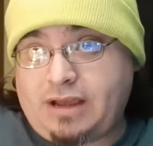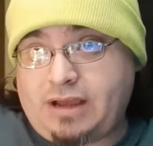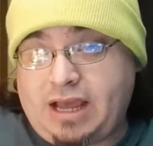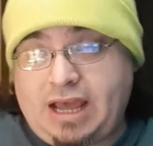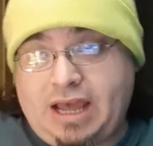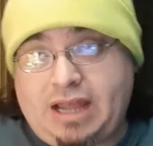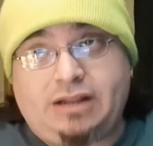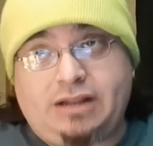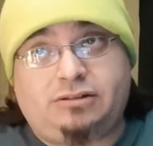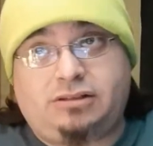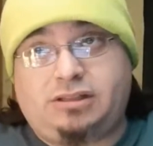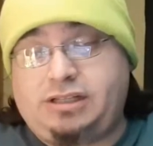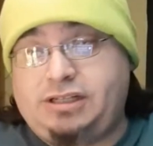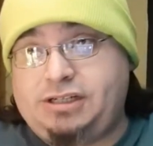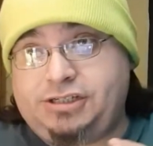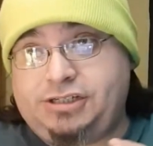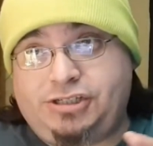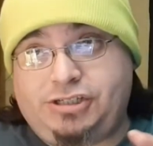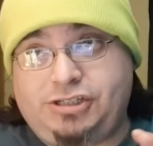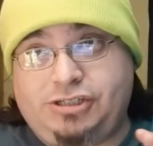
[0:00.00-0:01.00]
and they'll
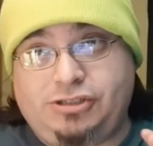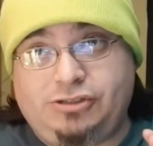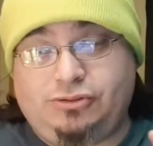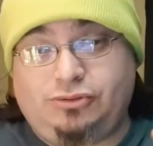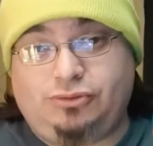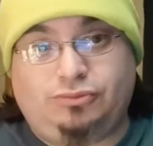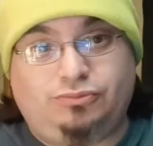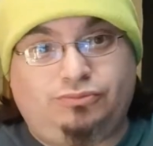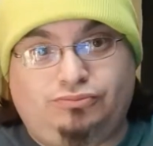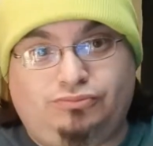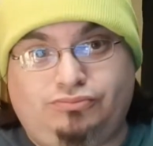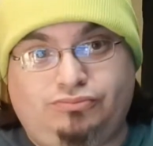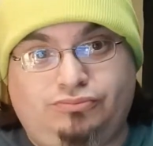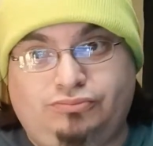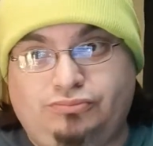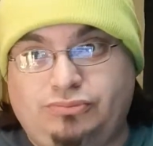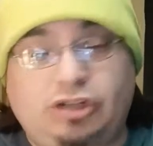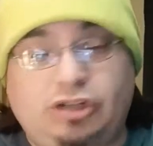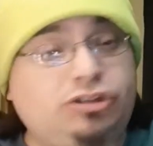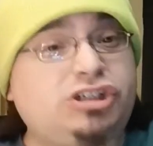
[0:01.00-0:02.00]

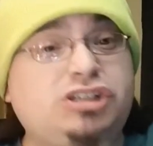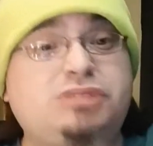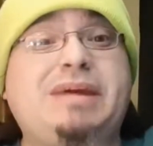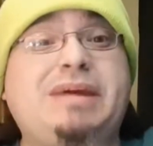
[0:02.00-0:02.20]
just